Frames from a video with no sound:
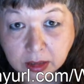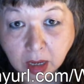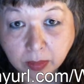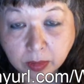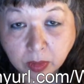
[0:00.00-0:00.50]

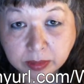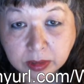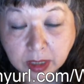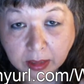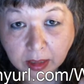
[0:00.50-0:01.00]
top of the
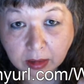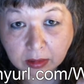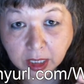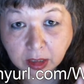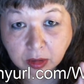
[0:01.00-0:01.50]
website that'll
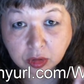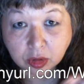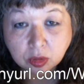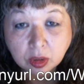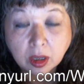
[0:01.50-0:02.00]
take you
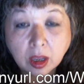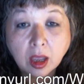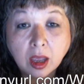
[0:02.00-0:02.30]
to the